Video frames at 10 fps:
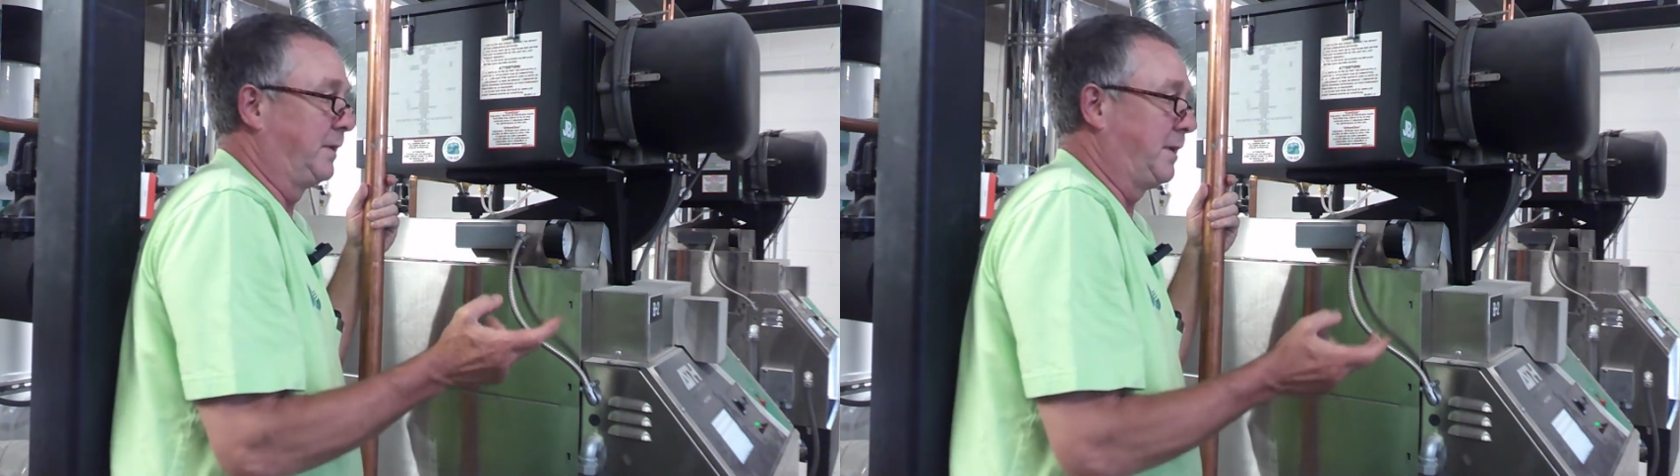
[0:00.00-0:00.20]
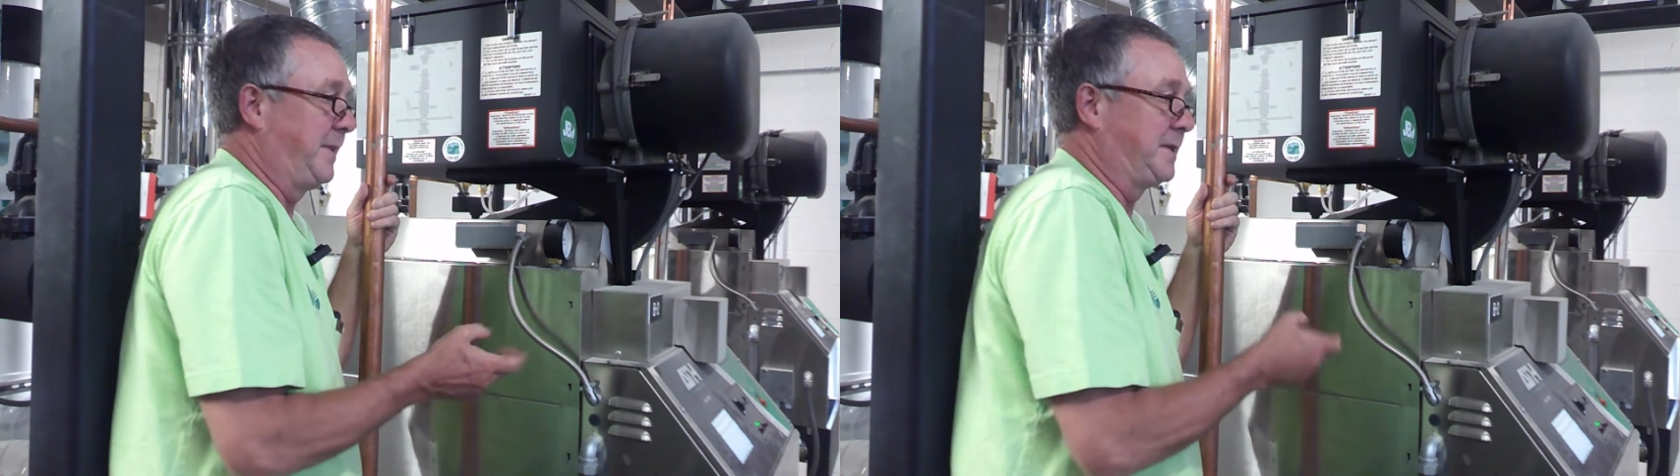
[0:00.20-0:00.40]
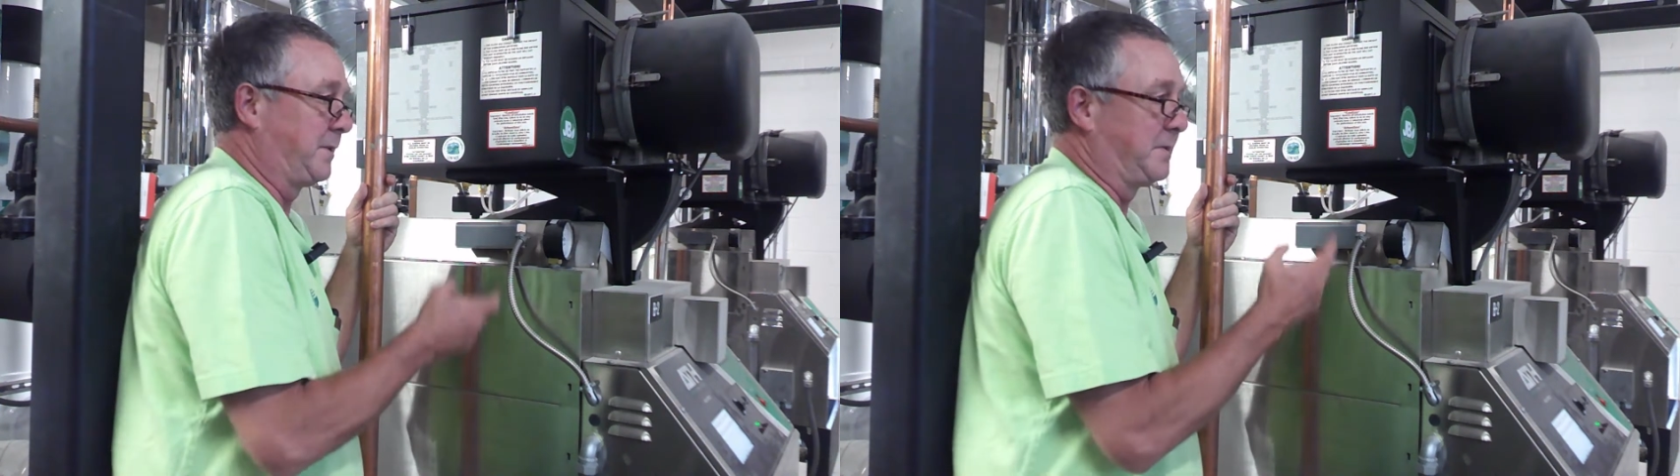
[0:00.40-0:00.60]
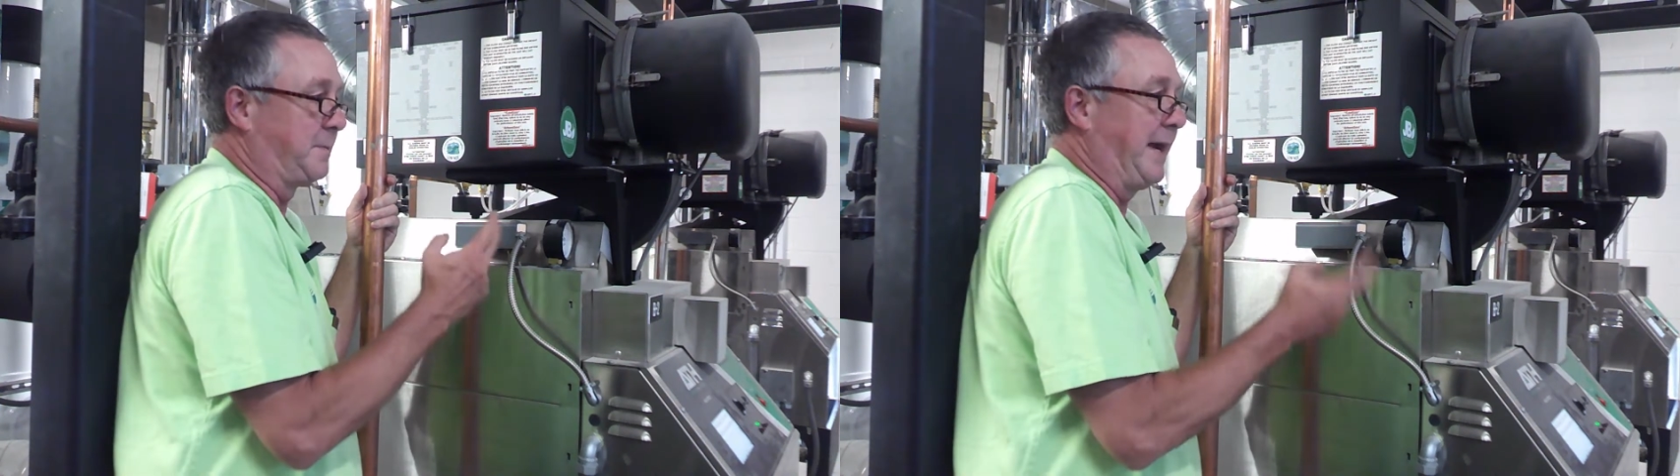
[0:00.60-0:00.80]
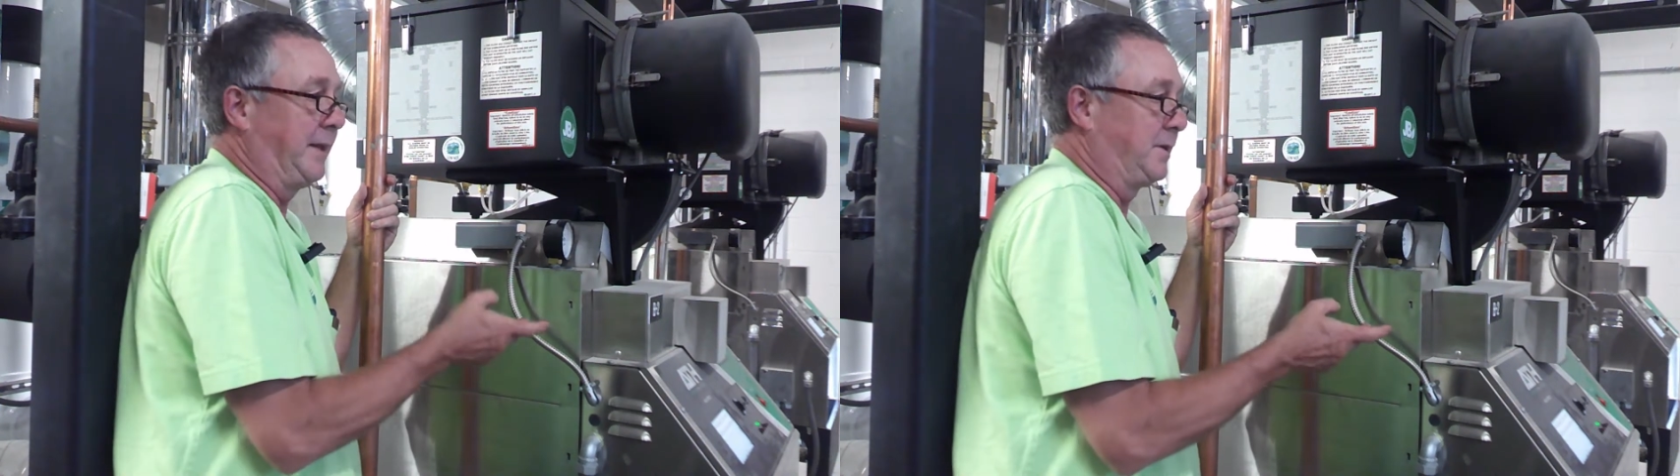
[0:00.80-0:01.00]
That means it was
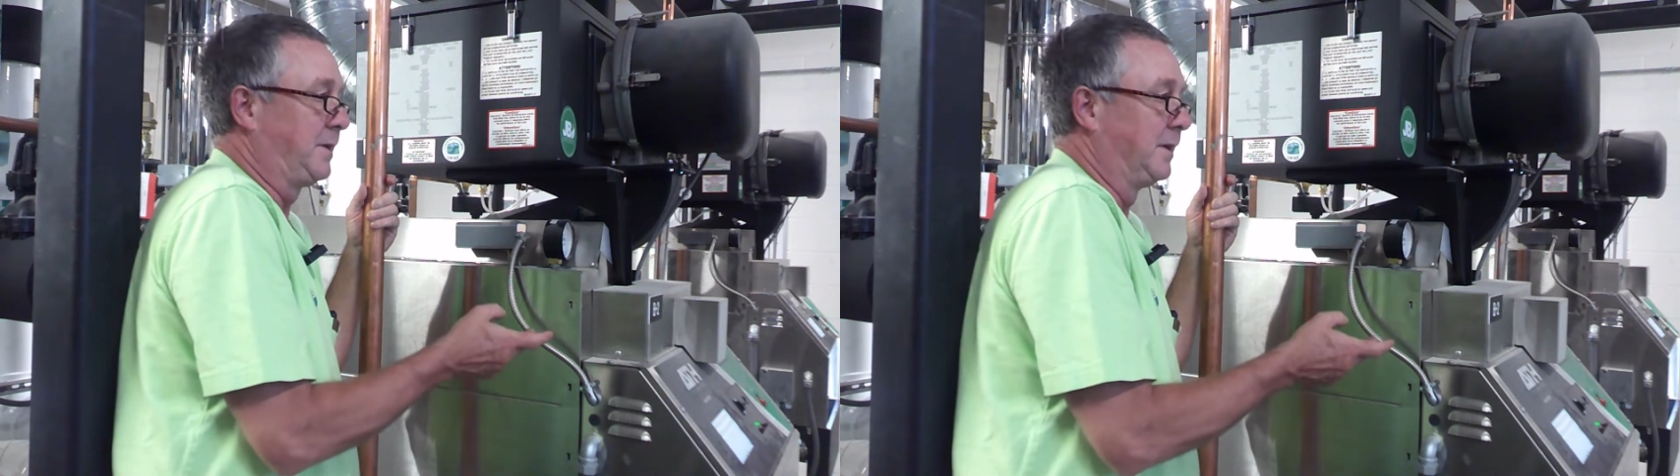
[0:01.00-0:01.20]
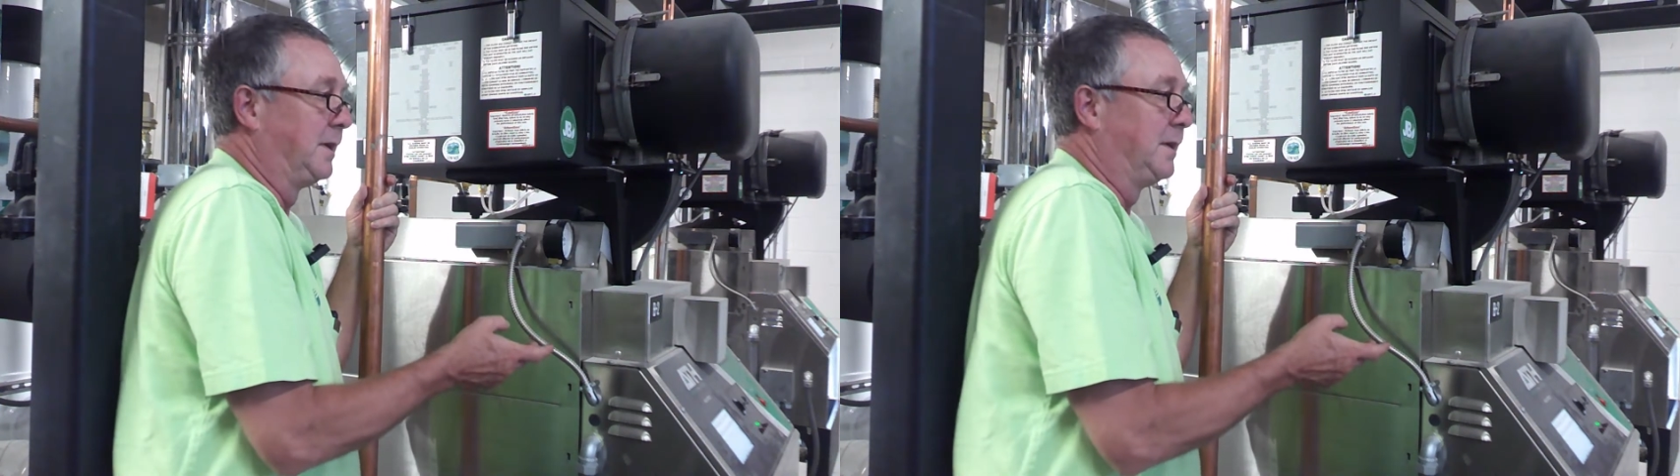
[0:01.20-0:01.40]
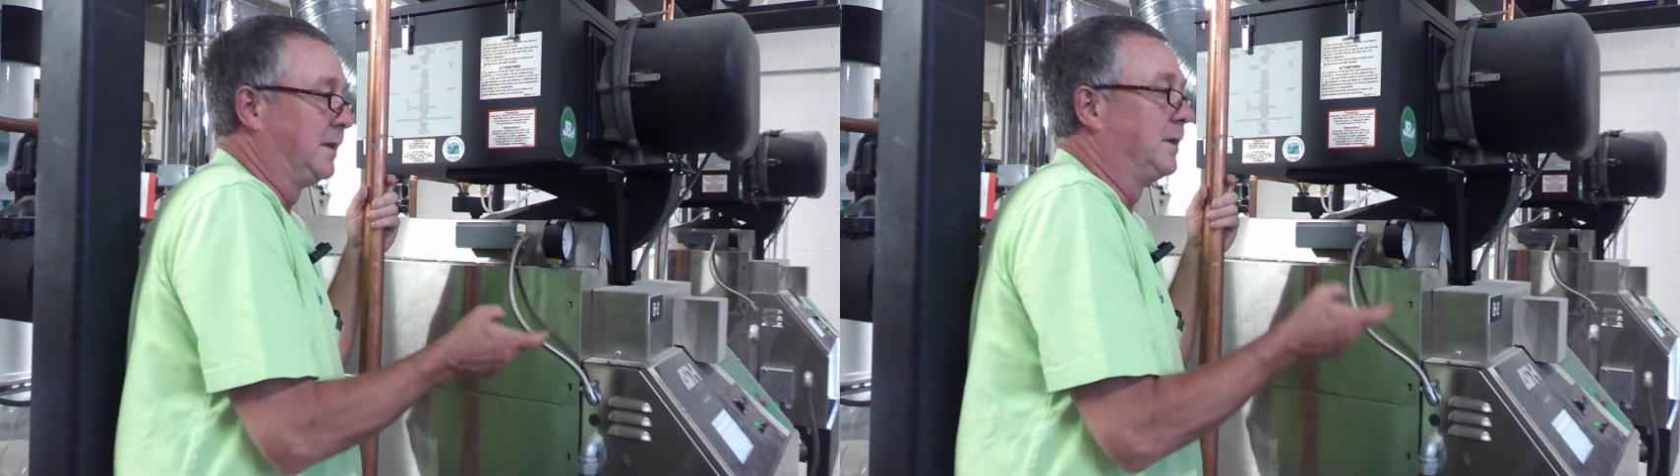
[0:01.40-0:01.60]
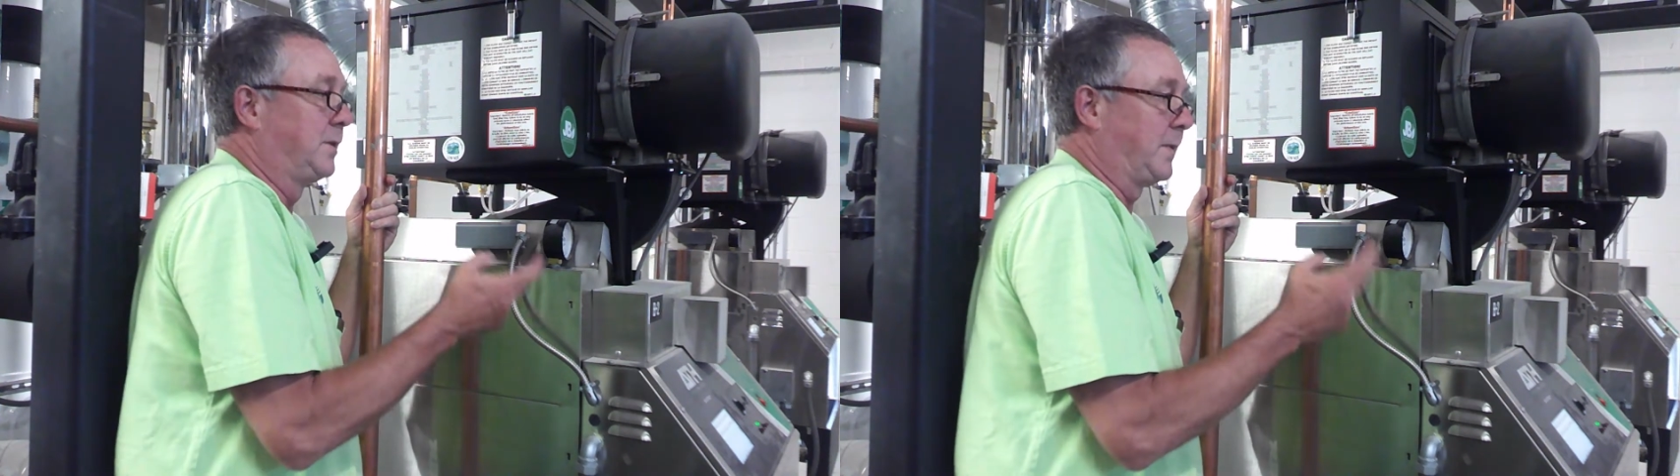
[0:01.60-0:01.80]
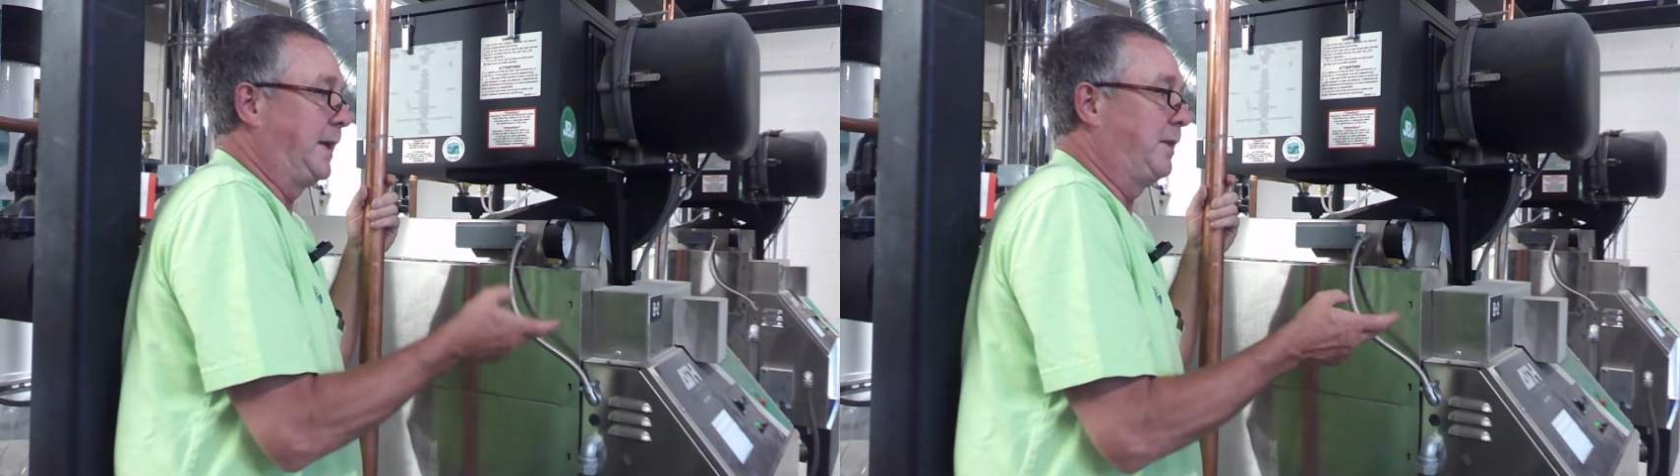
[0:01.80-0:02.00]
made the
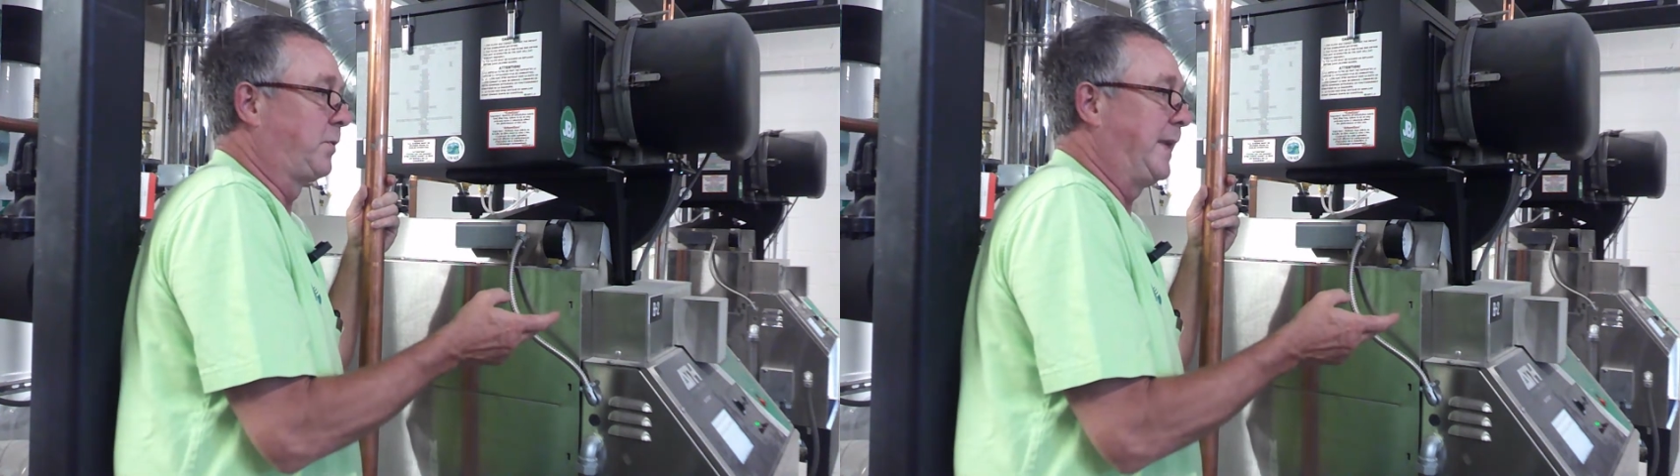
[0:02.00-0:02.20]
20th